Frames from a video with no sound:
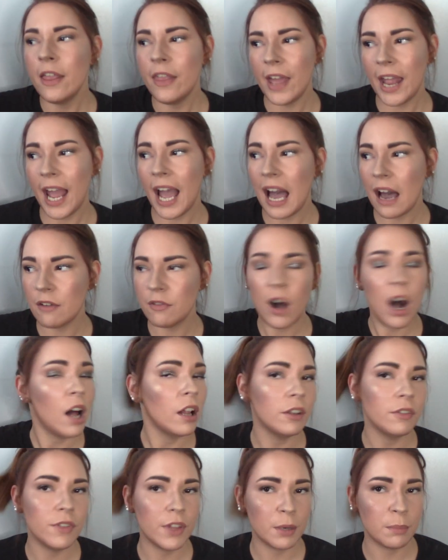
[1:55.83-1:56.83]
they have
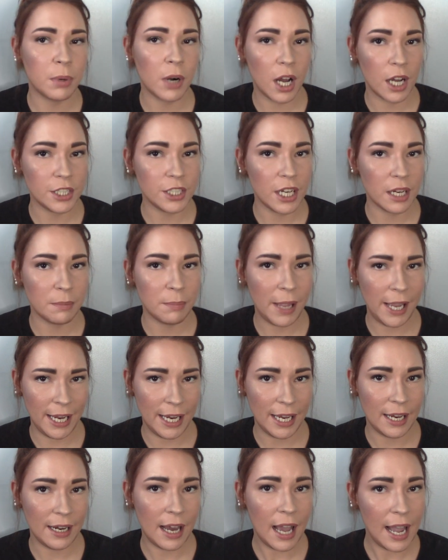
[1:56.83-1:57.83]
all of their Project
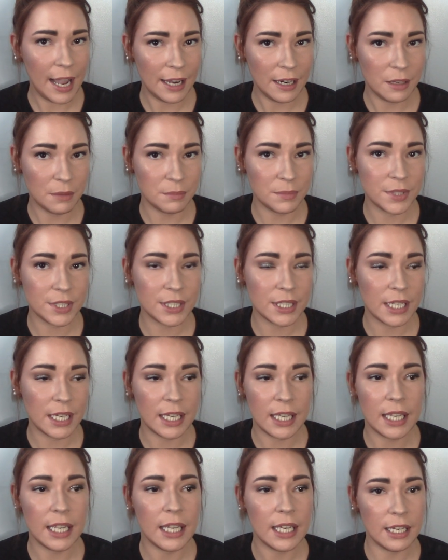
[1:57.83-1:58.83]
Pan items
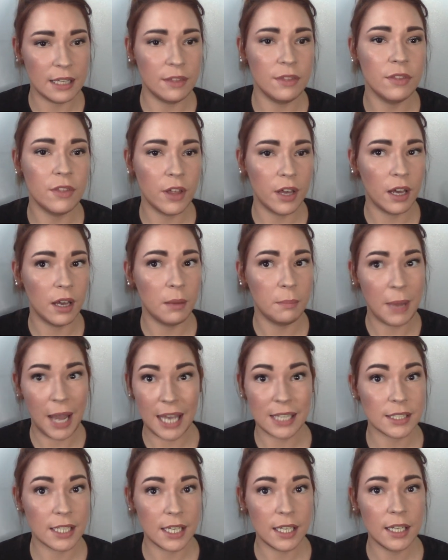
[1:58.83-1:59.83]
in the
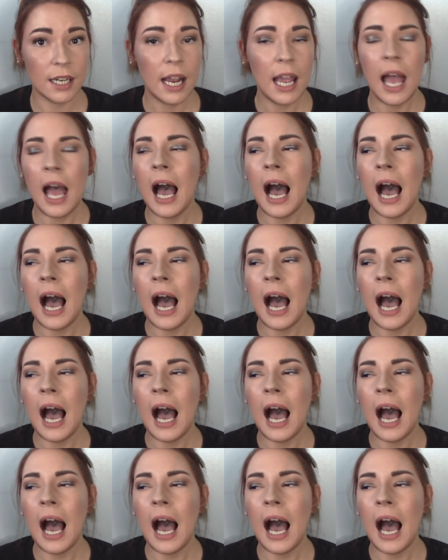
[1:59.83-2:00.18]
basket.